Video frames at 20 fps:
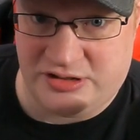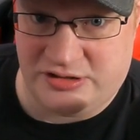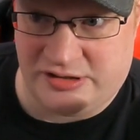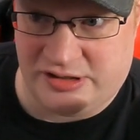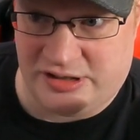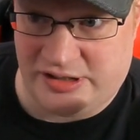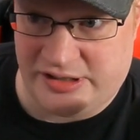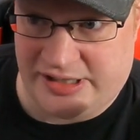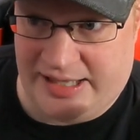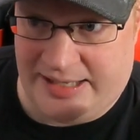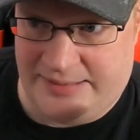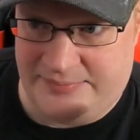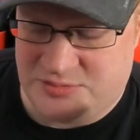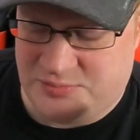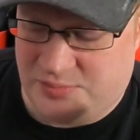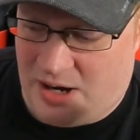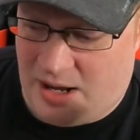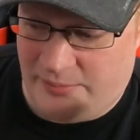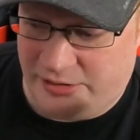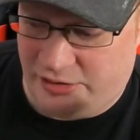the games
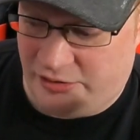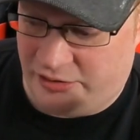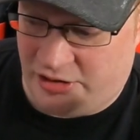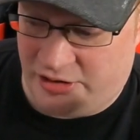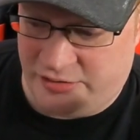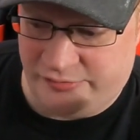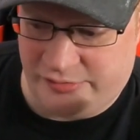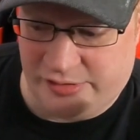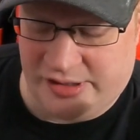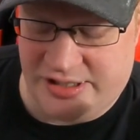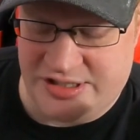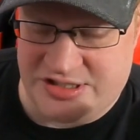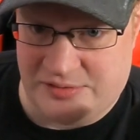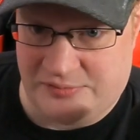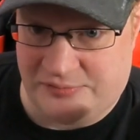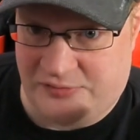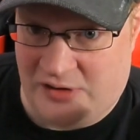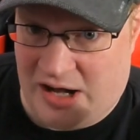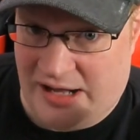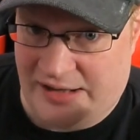probably on Unreal Engine
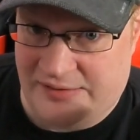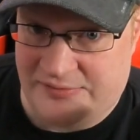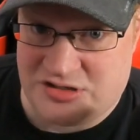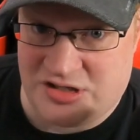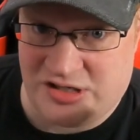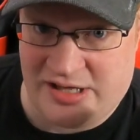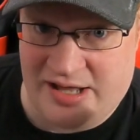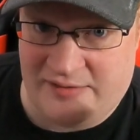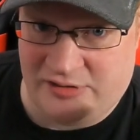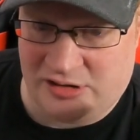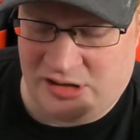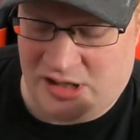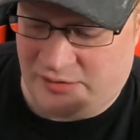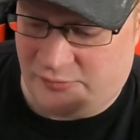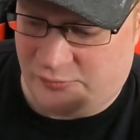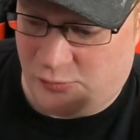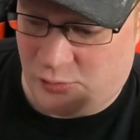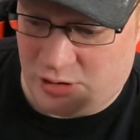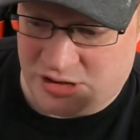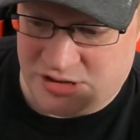five, so they have a lot of
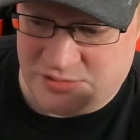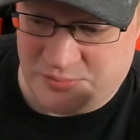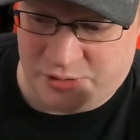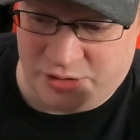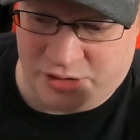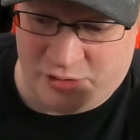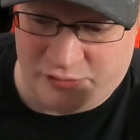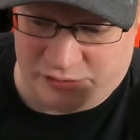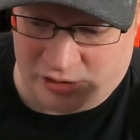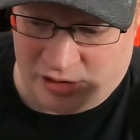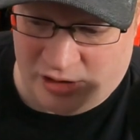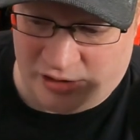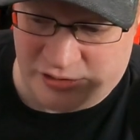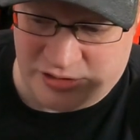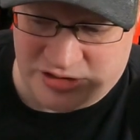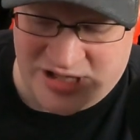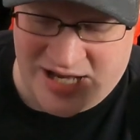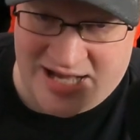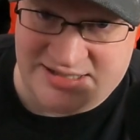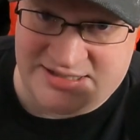work to put over all
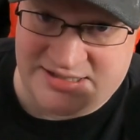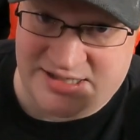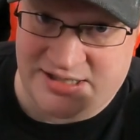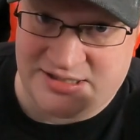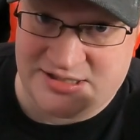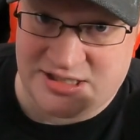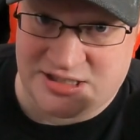those assets,